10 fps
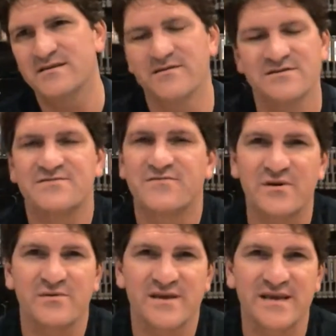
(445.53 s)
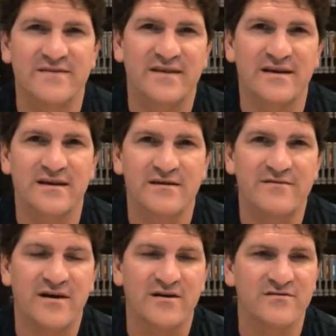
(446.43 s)
is frequently in
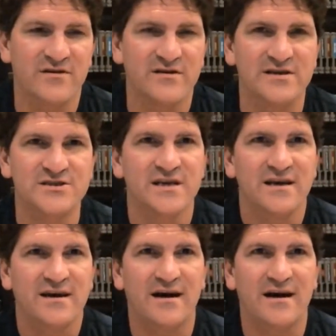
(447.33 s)
the Value Village